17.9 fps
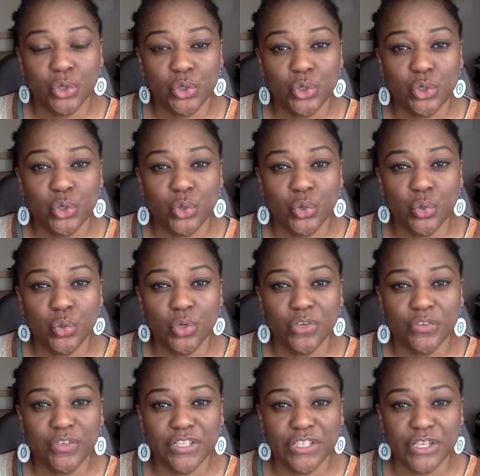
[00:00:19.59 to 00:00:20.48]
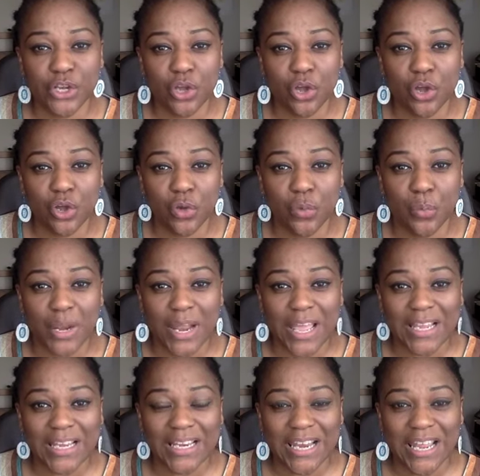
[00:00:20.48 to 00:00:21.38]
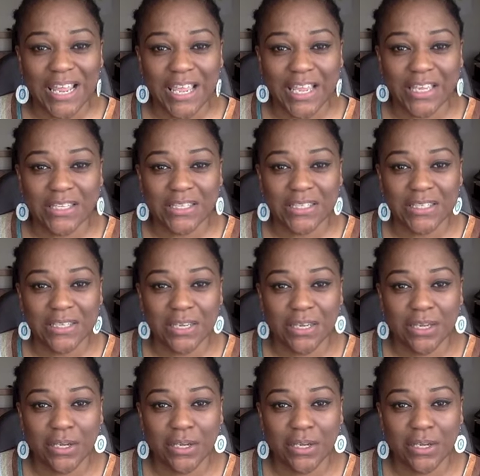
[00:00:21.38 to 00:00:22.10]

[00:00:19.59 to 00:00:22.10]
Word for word: two of its long black legs